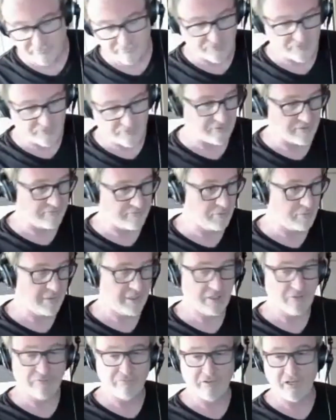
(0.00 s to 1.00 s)
for
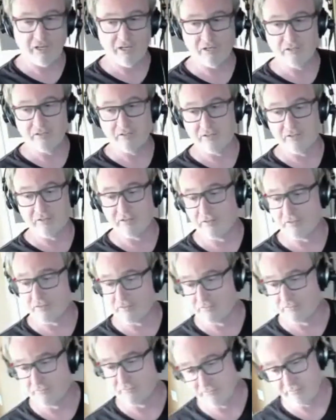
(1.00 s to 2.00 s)
being a fan, and
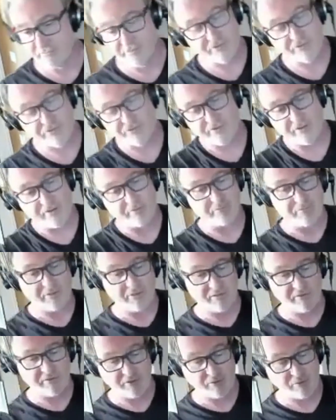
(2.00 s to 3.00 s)
I
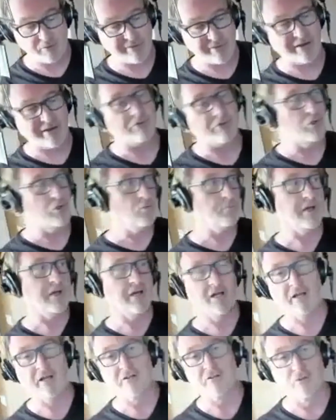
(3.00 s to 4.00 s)
mean, without you,
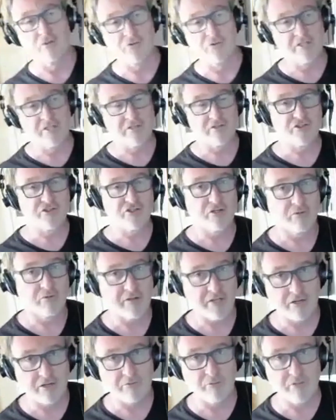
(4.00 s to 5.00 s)
man, I told you at the show,
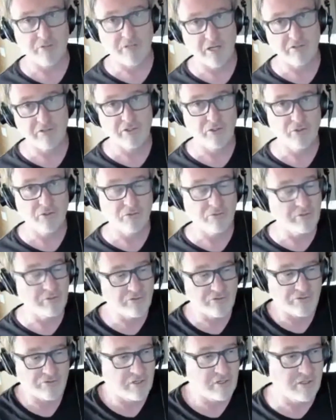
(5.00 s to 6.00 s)
without you,
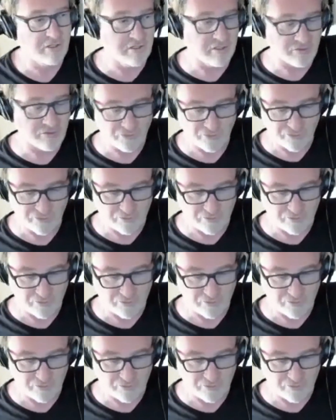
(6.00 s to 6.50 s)
there's none of this. So